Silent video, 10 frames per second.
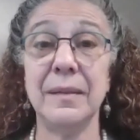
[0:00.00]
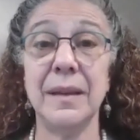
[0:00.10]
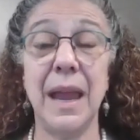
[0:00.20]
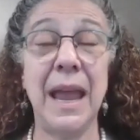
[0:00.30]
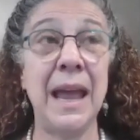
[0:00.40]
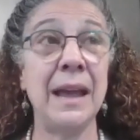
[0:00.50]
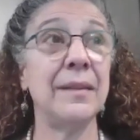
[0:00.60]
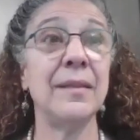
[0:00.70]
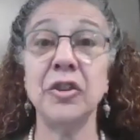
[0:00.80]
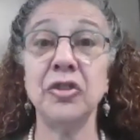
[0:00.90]
And
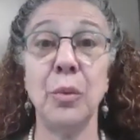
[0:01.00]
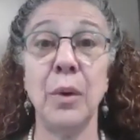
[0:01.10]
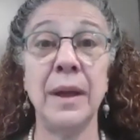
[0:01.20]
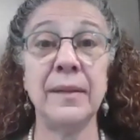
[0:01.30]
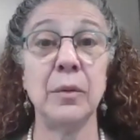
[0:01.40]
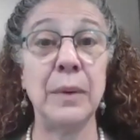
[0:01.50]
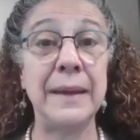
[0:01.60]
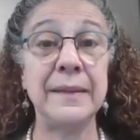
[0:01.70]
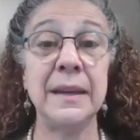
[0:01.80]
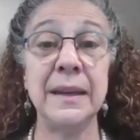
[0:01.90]
such was a
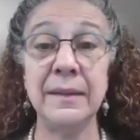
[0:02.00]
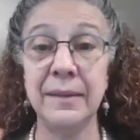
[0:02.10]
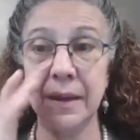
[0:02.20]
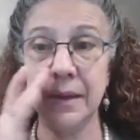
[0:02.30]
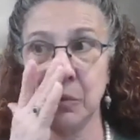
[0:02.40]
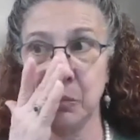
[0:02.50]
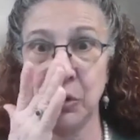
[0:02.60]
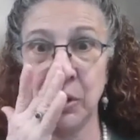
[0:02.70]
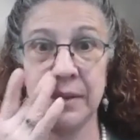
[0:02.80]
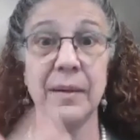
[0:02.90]
residency that
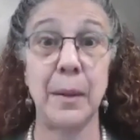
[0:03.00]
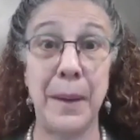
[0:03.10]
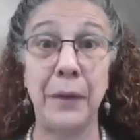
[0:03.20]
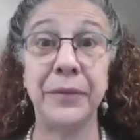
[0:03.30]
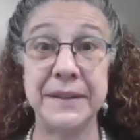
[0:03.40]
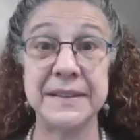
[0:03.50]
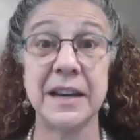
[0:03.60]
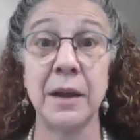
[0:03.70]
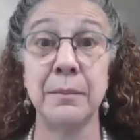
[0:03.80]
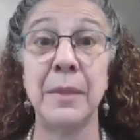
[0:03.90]
was about this
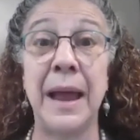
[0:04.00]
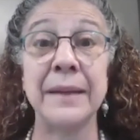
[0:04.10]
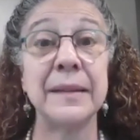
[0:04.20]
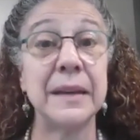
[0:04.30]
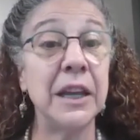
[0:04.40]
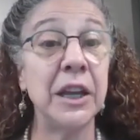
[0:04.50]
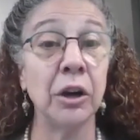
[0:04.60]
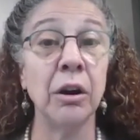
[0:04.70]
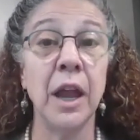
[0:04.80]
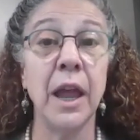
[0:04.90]
time last
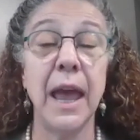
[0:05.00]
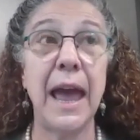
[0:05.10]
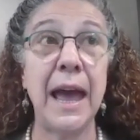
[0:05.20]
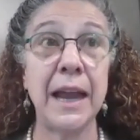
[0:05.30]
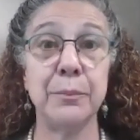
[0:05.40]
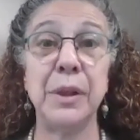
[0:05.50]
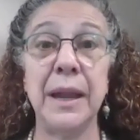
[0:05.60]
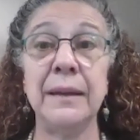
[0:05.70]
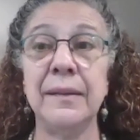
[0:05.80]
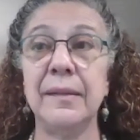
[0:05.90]
year at a
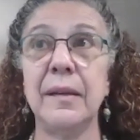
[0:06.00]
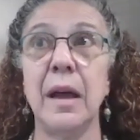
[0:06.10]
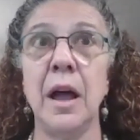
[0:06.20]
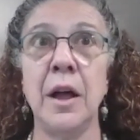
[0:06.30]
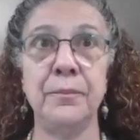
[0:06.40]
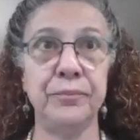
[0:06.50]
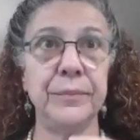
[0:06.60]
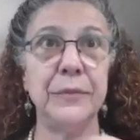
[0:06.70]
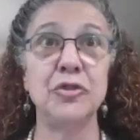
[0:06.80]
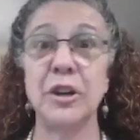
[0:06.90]
place
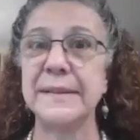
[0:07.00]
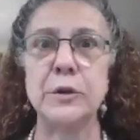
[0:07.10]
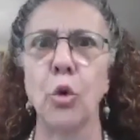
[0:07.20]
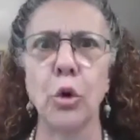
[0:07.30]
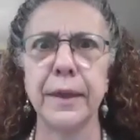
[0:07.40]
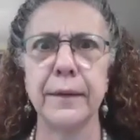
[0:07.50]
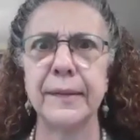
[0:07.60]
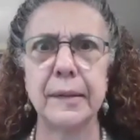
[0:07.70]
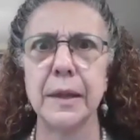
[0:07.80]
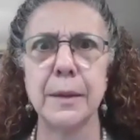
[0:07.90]
just north of
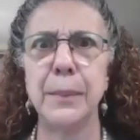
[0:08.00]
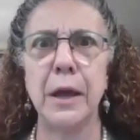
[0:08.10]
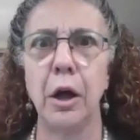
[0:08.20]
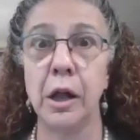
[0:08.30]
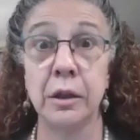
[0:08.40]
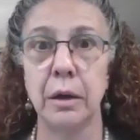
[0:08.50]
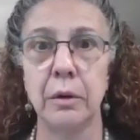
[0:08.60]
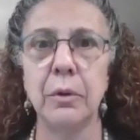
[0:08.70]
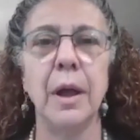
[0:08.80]
Sleepy Hollow